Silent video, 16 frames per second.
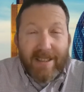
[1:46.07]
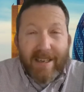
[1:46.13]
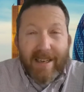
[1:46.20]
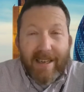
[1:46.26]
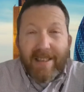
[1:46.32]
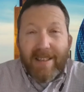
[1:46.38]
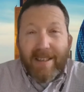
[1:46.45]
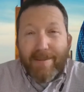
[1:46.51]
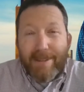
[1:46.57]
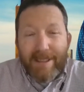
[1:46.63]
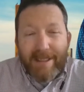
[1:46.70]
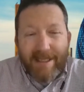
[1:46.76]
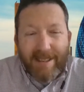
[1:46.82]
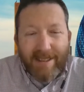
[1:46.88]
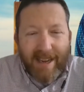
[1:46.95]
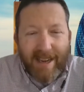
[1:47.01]
economic
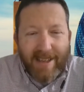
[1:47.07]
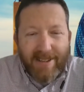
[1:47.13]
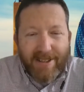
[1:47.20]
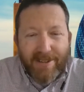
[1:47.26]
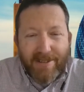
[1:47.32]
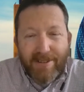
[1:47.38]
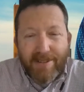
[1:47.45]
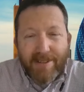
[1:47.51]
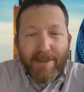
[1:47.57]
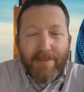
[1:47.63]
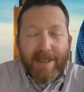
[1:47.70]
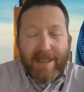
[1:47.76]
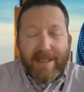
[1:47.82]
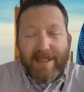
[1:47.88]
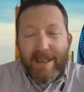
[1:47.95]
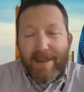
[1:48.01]
disaster during the
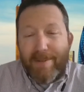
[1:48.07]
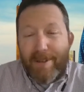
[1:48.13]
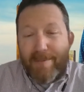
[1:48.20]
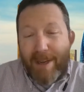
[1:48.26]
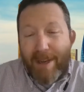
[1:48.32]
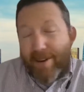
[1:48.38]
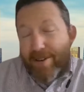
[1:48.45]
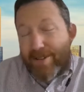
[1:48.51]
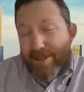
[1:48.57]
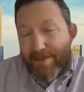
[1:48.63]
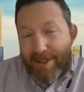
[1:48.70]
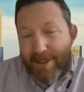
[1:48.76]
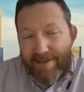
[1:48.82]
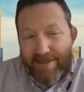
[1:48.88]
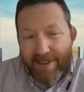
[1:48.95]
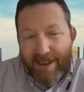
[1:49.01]
pandemic may also be
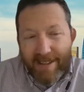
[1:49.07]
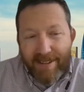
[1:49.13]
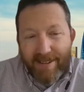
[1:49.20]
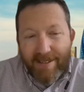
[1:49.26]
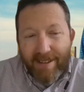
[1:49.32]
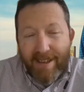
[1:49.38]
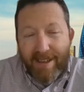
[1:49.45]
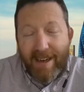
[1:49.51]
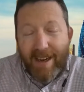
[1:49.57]
a factor.